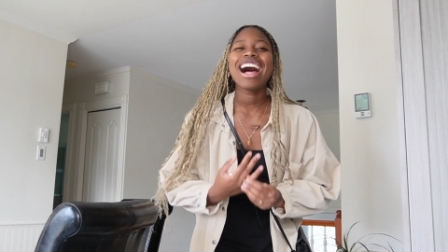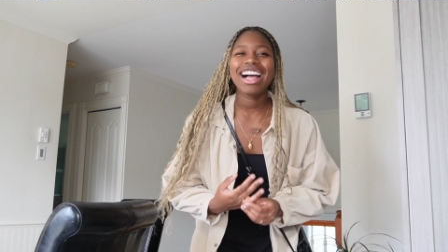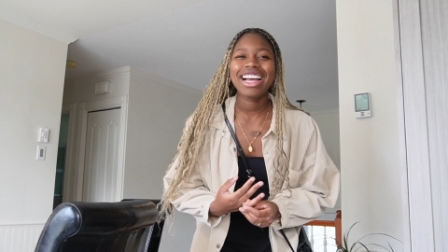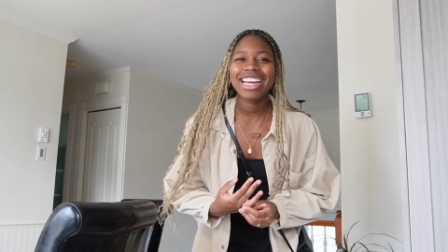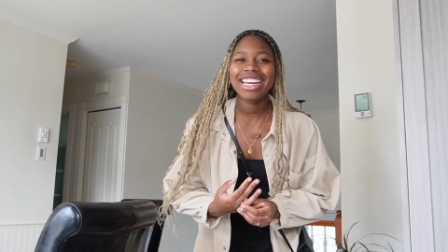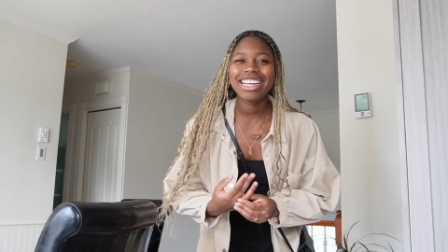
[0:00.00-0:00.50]

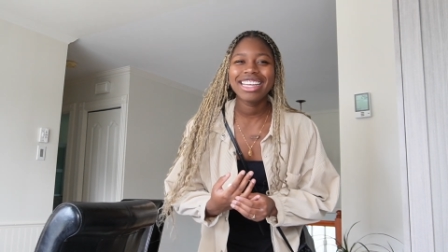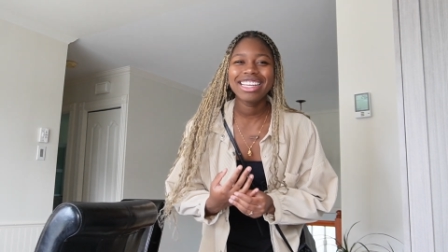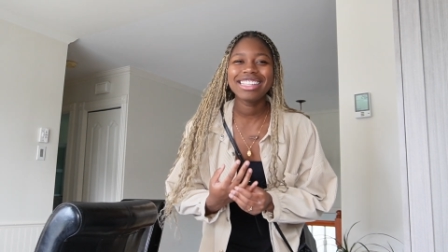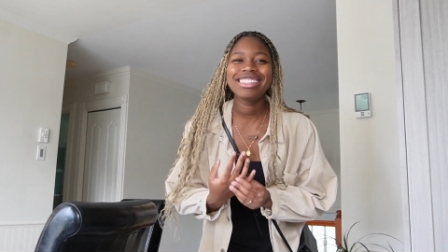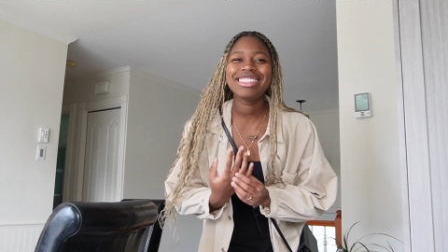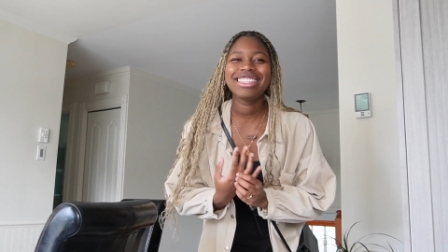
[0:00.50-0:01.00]

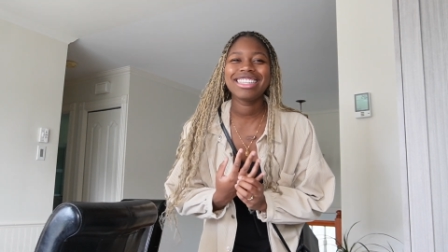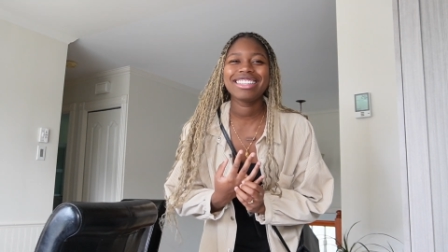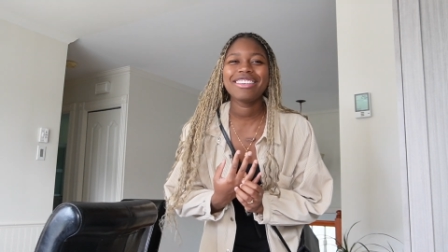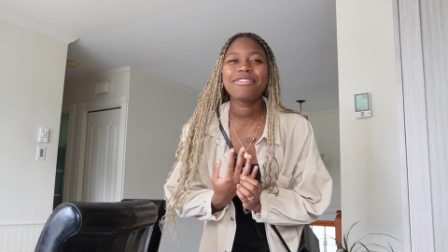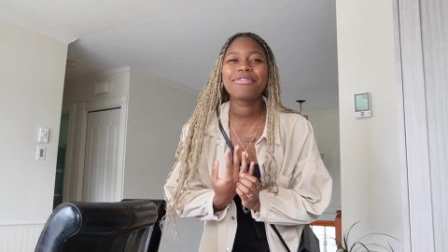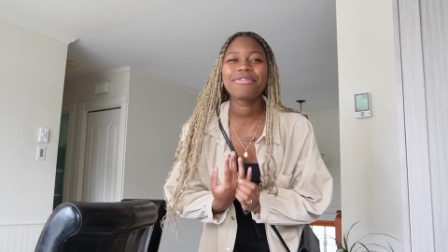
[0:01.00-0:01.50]
I did
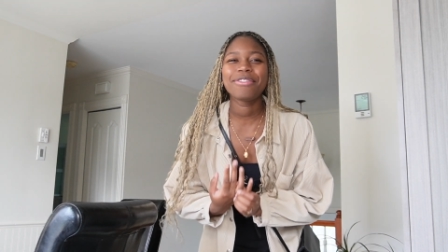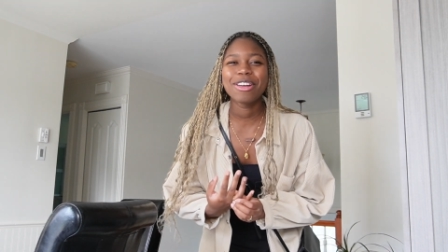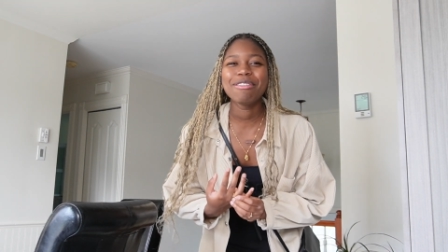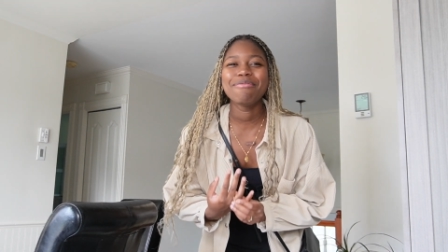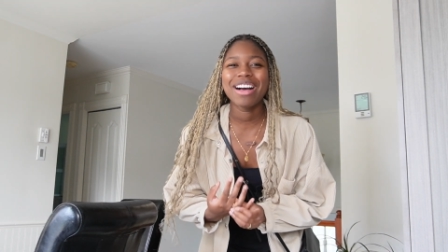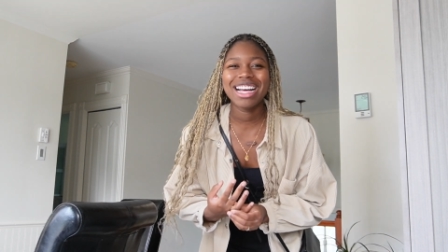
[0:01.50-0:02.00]
a
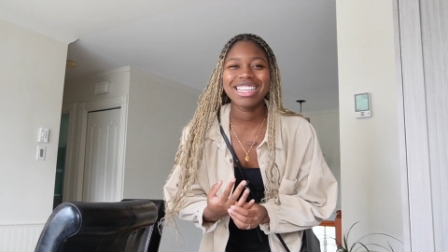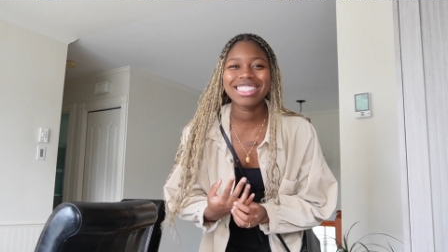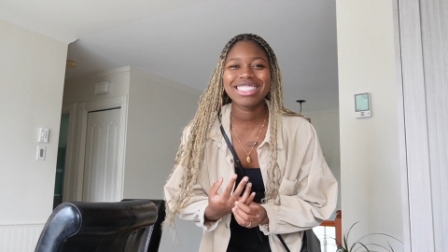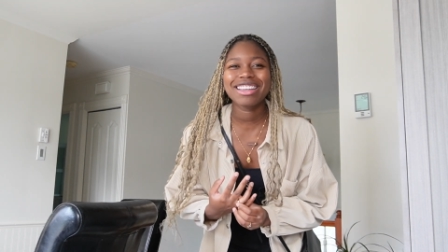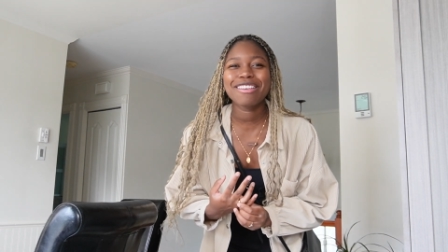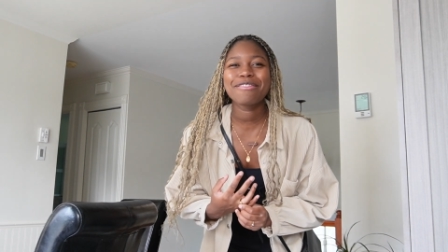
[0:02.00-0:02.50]
foot
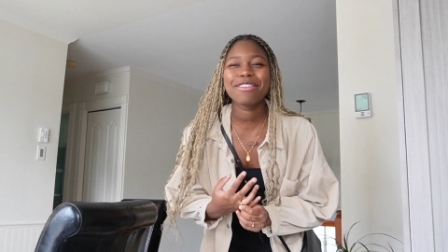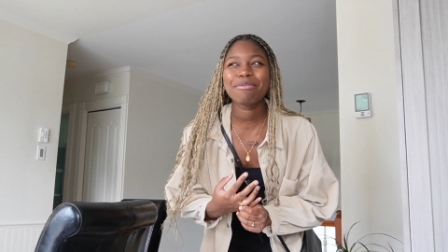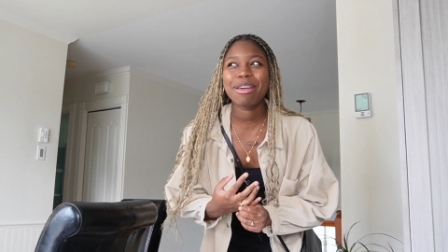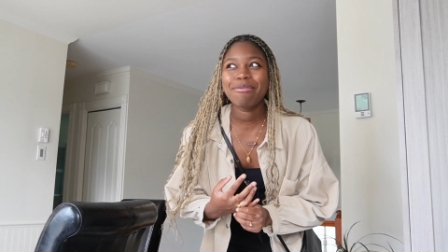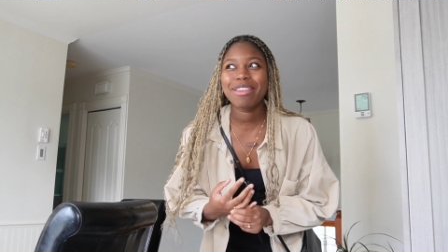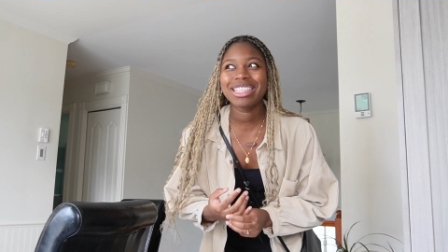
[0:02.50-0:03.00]
mask with
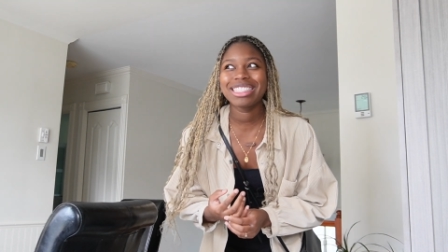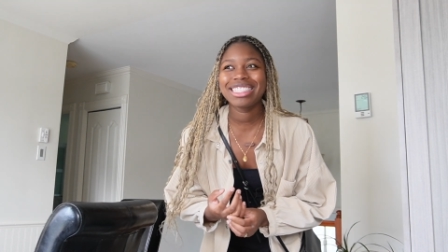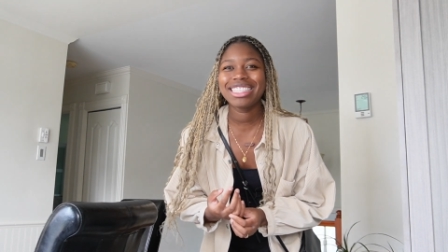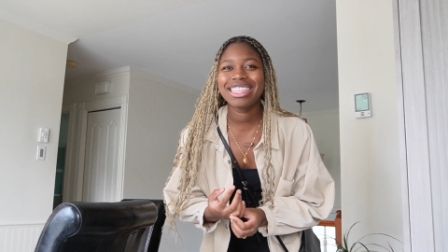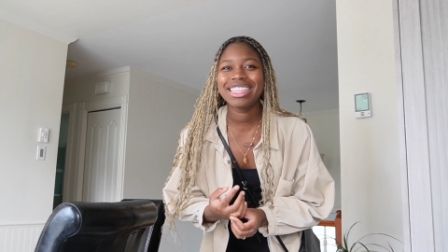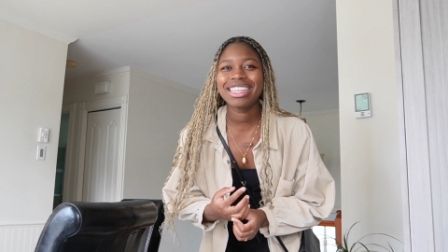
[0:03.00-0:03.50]
my
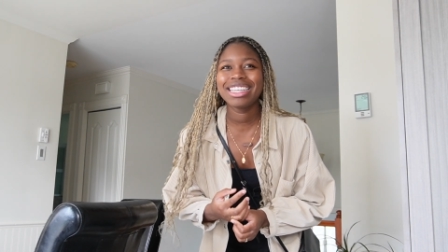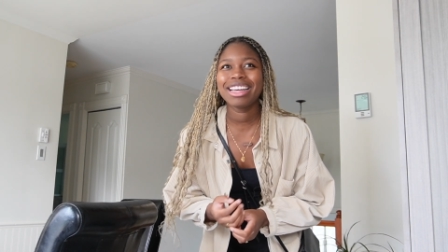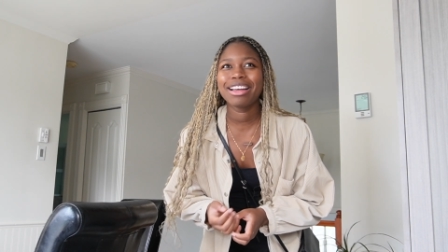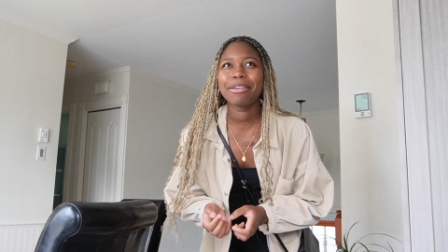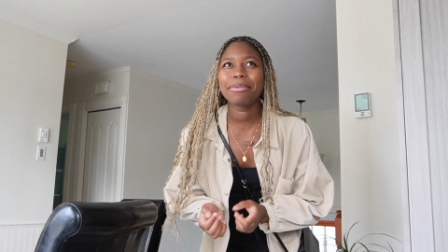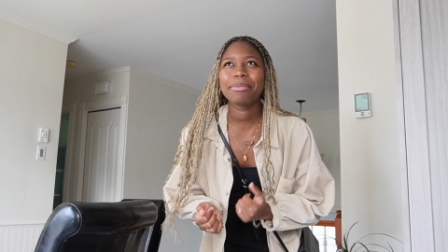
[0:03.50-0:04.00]

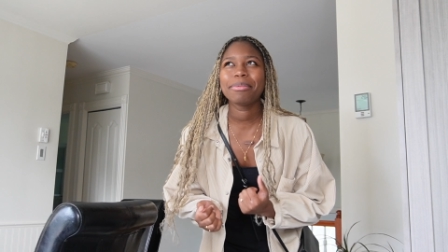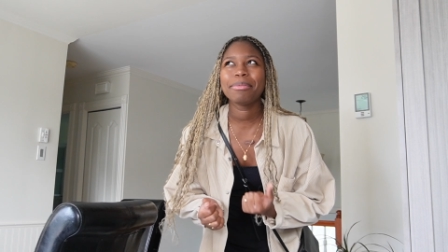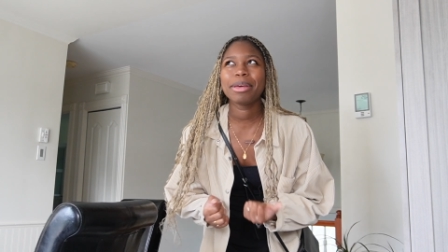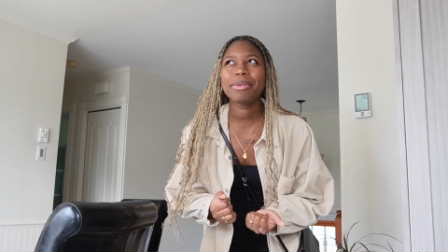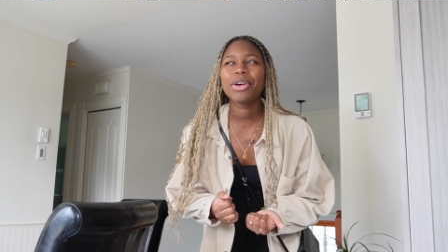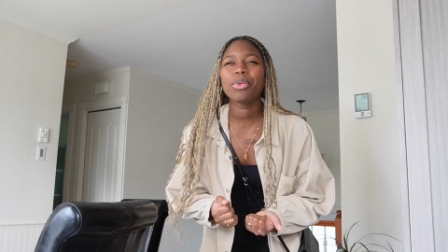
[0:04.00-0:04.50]
bestie
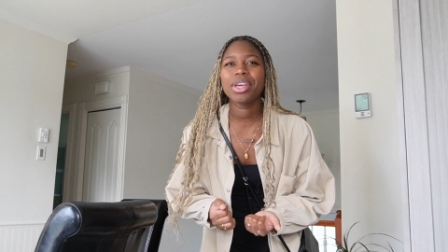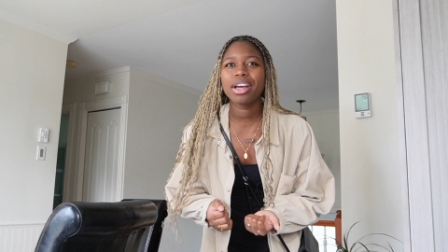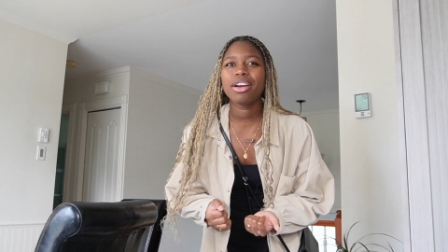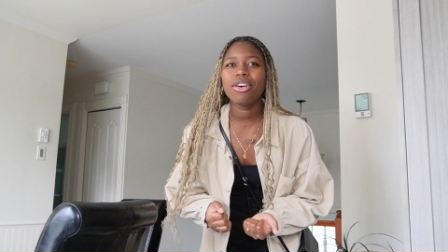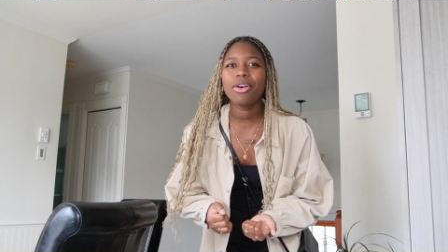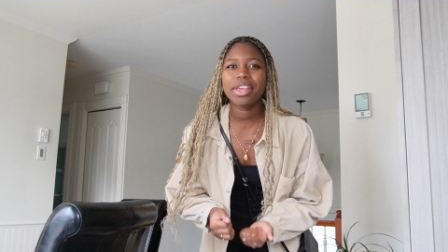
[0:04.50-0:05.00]
maybe a week
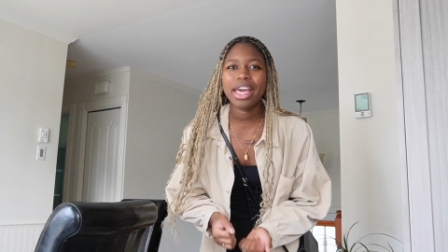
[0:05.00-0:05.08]
ago.